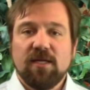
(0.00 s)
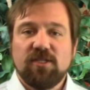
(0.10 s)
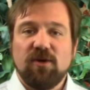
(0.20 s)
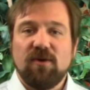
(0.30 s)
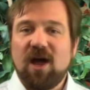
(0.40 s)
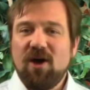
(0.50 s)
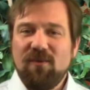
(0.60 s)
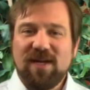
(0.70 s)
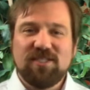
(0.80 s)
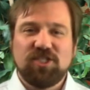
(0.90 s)
So
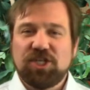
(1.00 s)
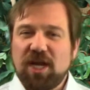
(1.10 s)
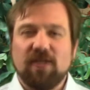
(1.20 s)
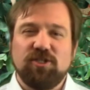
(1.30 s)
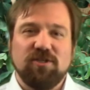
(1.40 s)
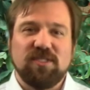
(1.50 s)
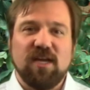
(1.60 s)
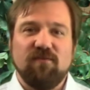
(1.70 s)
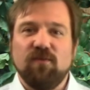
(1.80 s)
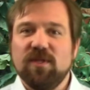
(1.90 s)
always challenge
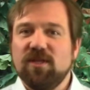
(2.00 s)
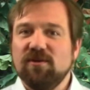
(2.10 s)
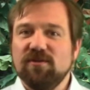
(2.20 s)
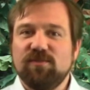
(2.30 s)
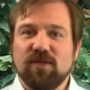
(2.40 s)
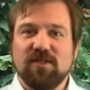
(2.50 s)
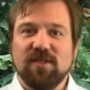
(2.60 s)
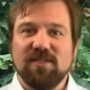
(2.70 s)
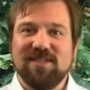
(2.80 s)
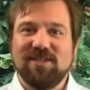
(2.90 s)
yourself with those
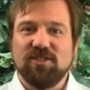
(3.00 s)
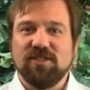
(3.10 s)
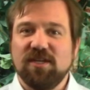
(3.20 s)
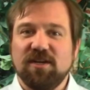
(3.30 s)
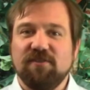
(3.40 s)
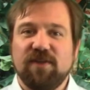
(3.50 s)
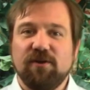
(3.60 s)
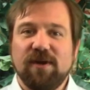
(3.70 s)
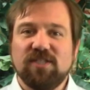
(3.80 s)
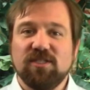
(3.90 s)
personalizations and
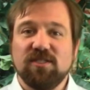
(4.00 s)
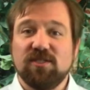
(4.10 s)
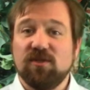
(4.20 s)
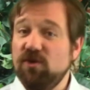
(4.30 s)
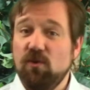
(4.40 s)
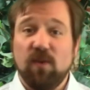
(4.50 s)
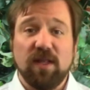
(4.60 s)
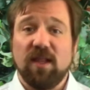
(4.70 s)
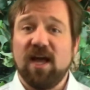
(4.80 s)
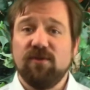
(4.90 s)
configurations. You
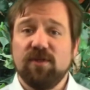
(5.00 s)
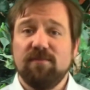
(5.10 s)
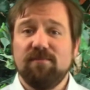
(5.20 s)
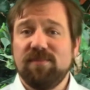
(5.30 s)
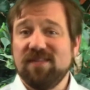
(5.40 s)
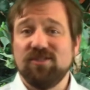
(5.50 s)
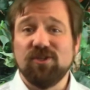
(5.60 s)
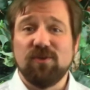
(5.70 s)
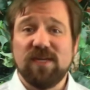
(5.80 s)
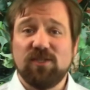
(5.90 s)
went live with them, but there's
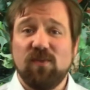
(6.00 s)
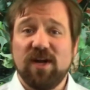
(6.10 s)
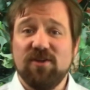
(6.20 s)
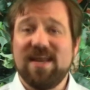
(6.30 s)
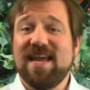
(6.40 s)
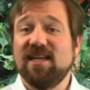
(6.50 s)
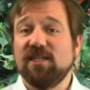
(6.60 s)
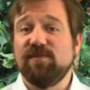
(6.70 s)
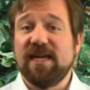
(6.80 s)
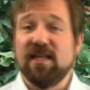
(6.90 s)
no reason why you can't
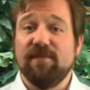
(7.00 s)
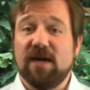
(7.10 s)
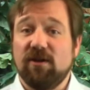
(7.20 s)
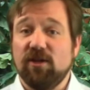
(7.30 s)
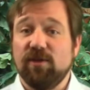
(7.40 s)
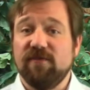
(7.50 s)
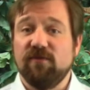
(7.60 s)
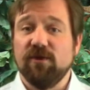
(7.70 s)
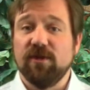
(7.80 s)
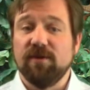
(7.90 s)
expand them out a little
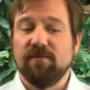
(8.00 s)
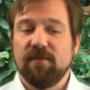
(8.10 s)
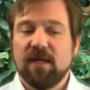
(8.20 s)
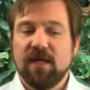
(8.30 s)
bit further.